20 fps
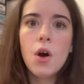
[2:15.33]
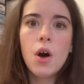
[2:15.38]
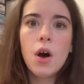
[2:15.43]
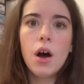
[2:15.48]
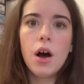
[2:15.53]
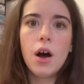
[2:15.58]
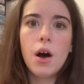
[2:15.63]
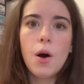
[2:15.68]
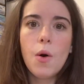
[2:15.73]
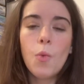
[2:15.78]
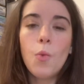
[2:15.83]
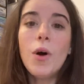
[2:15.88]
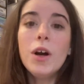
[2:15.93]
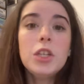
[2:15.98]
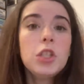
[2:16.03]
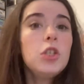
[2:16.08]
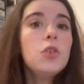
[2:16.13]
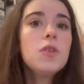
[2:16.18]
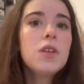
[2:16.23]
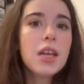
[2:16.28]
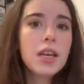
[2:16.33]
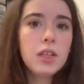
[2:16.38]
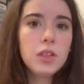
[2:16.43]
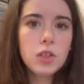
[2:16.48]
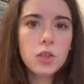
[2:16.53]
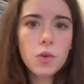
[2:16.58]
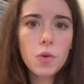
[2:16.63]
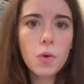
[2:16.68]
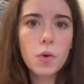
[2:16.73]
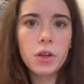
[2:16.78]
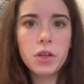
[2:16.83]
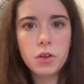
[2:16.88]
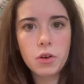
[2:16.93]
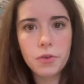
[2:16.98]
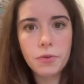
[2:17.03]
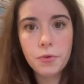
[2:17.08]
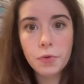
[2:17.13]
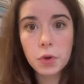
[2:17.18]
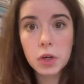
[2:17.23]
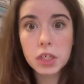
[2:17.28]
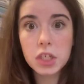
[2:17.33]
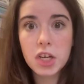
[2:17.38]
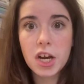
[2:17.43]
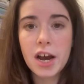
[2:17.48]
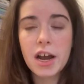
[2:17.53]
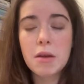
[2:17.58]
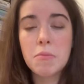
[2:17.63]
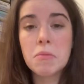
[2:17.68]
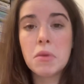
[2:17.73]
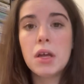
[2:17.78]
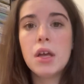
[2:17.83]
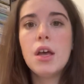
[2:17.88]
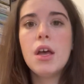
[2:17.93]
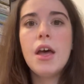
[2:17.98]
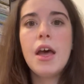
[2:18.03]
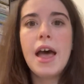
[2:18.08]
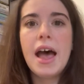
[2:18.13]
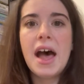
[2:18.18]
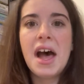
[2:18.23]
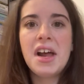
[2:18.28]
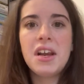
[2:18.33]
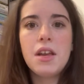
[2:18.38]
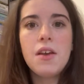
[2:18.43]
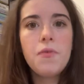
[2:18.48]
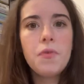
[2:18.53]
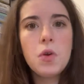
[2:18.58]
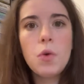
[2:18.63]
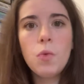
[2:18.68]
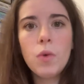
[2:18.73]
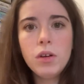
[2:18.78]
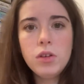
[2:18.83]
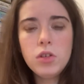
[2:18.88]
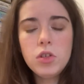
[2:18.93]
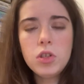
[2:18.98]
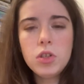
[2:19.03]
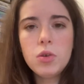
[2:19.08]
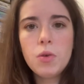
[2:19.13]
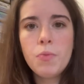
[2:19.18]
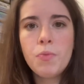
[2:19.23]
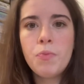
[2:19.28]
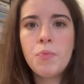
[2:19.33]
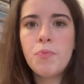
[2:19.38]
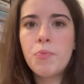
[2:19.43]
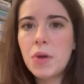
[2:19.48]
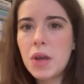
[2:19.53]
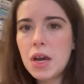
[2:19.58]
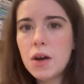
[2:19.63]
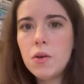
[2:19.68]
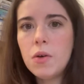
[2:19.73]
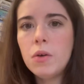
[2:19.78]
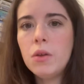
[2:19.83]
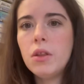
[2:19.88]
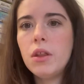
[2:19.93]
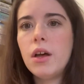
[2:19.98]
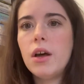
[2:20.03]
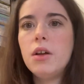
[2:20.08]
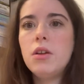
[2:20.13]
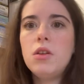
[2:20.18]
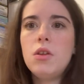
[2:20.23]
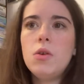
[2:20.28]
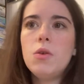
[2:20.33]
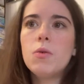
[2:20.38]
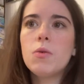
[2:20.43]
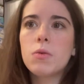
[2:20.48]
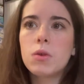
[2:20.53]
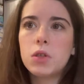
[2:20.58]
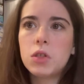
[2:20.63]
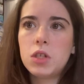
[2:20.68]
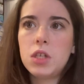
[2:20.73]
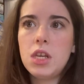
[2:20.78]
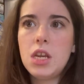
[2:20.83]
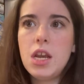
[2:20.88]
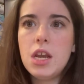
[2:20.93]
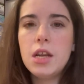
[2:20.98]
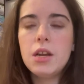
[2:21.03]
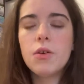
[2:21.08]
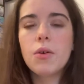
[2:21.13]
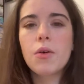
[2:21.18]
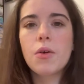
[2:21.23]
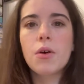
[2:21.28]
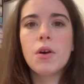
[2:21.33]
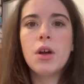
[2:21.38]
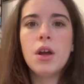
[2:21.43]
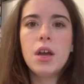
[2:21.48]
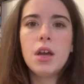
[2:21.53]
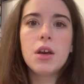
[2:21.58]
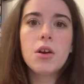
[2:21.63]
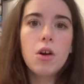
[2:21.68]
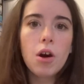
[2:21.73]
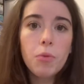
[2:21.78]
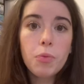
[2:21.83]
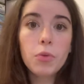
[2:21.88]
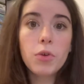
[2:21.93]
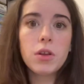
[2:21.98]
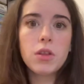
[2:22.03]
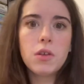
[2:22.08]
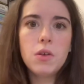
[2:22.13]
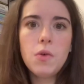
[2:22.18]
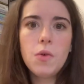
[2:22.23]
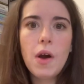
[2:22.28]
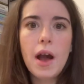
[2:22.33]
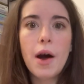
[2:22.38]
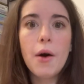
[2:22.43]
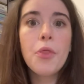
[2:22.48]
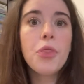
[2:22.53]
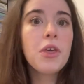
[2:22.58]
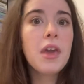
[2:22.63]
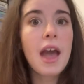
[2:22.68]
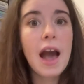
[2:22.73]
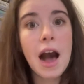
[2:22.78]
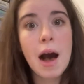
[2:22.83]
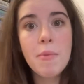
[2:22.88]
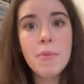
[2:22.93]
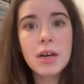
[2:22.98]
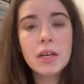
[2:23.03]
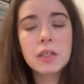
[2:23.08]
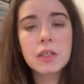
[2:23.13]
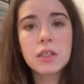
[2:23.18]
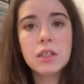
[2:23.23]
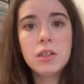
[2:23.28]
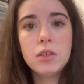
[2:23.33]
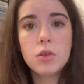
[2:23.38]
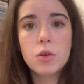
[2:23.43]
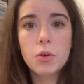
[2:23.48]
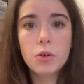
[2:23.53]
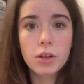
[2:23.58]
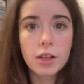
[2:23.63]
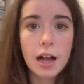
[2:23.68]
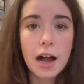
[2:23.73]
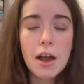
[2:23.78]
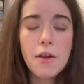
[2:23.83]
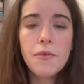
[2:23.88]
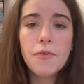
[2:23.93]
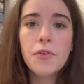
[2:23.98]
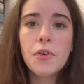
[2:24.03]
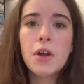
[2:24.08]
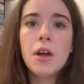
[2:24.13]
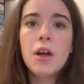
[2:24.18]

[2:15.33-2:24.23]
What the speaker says: what you can do in your free time. And if you want to build a new routine or incorporate new healthy habits into your life,